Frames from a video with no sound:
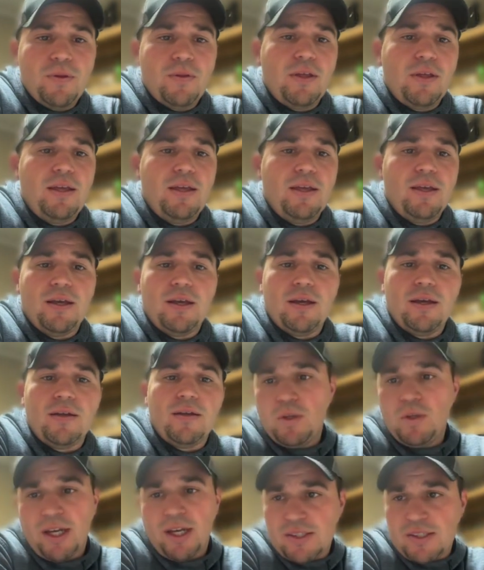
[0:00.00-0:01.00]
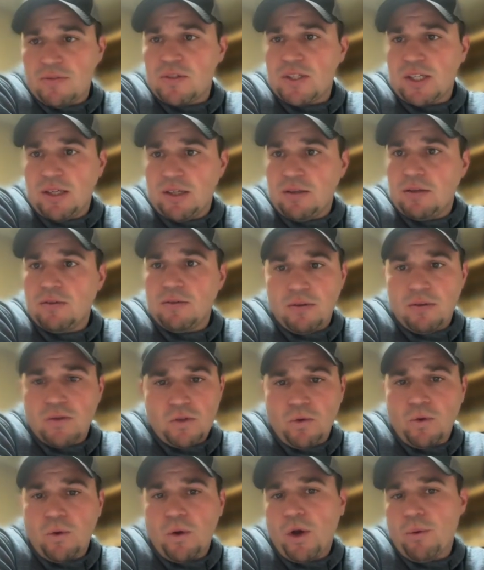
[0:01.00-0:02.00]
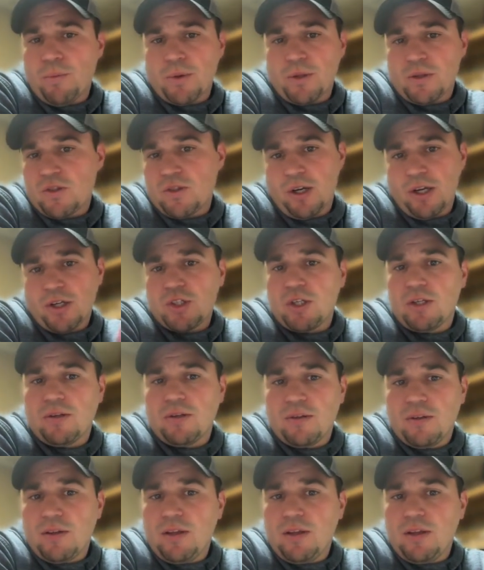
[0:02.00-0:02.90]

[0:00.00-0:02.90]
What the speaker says: and you guys have seen new home construction.